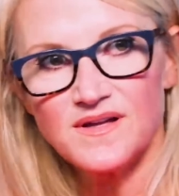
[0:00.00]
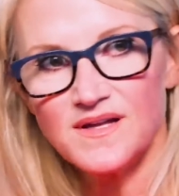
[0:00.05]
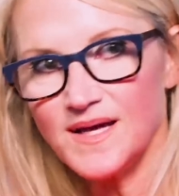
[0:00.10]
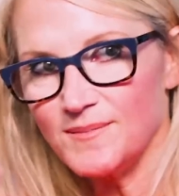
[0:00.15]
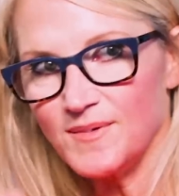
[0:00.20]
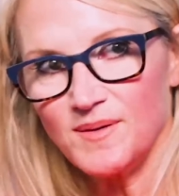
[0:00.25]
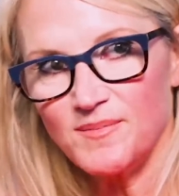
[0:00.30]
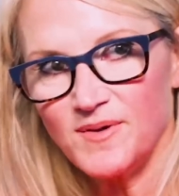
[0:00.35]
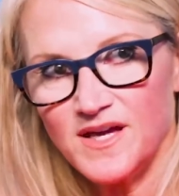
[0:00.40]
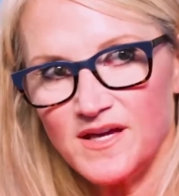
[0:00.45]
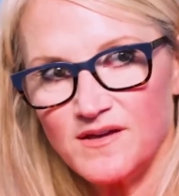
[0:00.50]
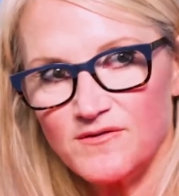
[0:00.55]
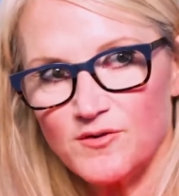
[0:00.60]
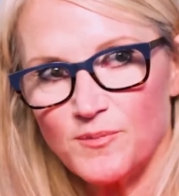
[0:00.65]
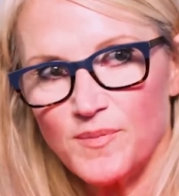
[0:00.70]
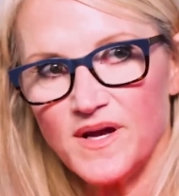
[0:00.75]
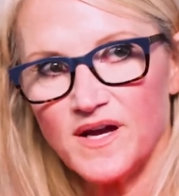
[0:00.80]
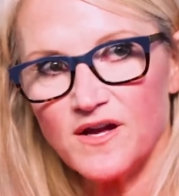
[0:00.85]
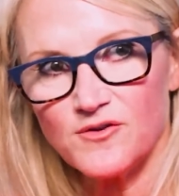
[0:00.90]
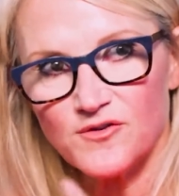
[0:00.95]
Not my
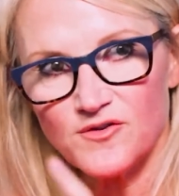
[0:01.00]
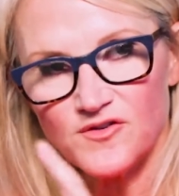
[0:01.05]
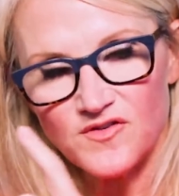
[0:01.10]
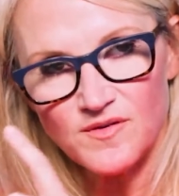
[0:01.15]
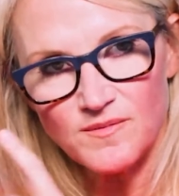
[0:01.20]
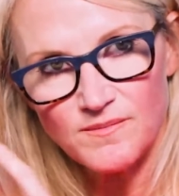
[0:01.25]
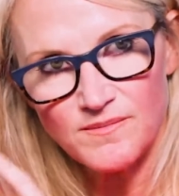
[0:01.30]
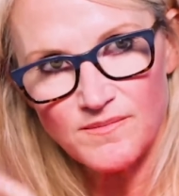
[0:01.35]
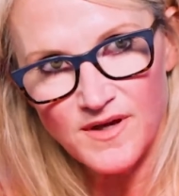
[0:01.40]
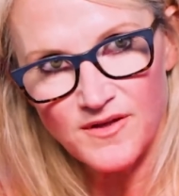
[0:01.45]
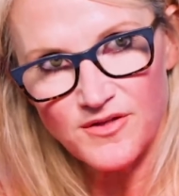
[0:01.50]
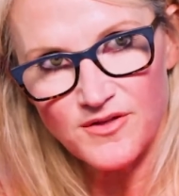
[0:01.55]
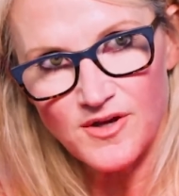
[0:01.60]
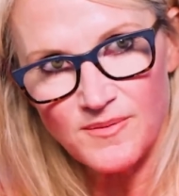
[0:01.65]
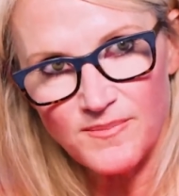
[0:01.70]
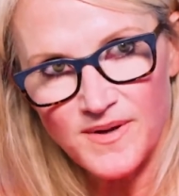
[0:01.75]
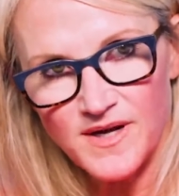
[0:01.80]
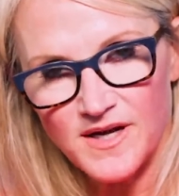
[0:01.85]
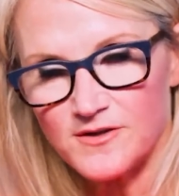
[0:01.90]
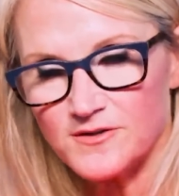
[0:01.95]
behavior patterns, my
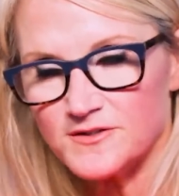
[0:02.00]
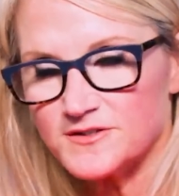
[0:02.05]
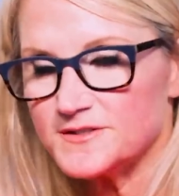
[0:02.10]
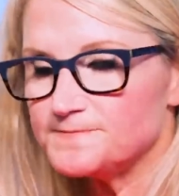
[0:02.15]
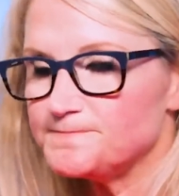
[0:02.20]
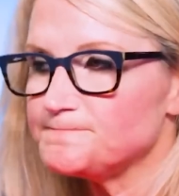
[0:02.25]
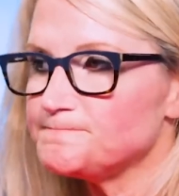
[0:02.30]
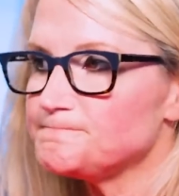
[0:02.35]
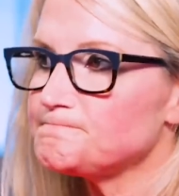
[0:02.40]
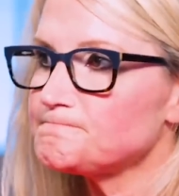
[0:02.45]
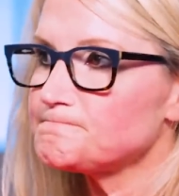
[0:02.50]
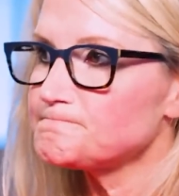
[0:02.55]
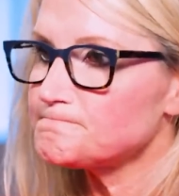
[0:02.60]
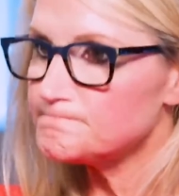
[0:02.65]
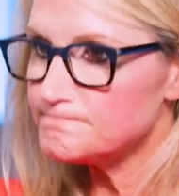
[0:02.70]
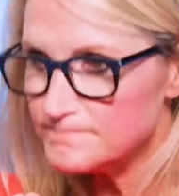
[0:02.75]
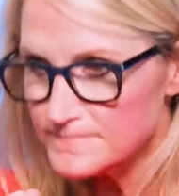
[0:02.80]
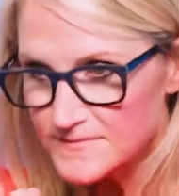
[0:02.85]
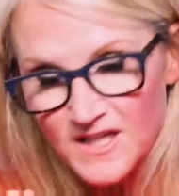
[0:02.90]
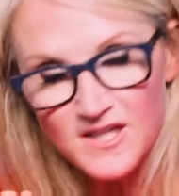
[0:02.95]
thought patterns.
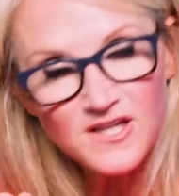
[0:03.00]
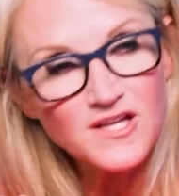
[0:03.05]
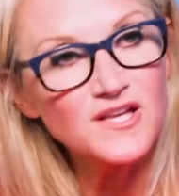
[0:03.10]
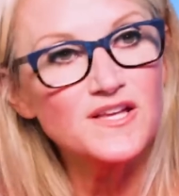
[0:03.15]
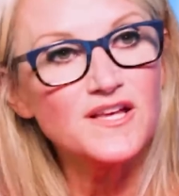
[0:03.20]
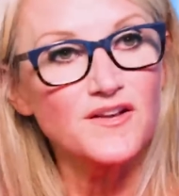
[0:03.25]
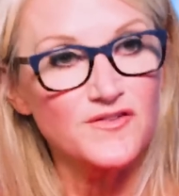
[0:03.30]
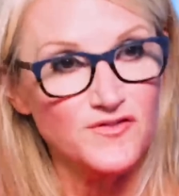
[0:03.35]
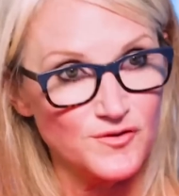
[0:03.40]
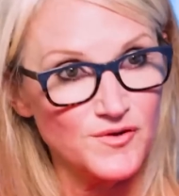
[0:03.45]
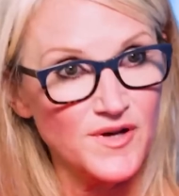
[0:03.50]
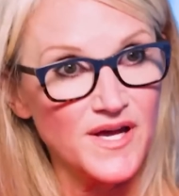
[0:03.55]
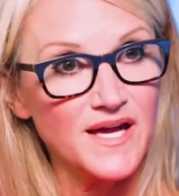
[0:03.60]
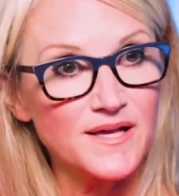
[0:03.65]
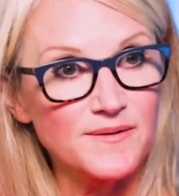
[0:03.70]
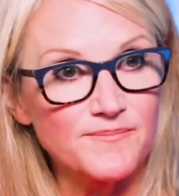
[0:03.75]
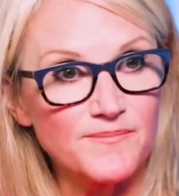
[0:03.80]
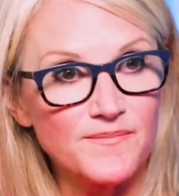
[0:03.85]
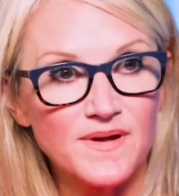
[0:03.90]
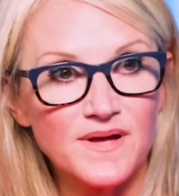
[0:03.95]
Yes, you
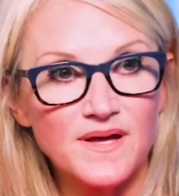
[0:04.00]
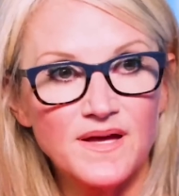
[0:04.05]
can.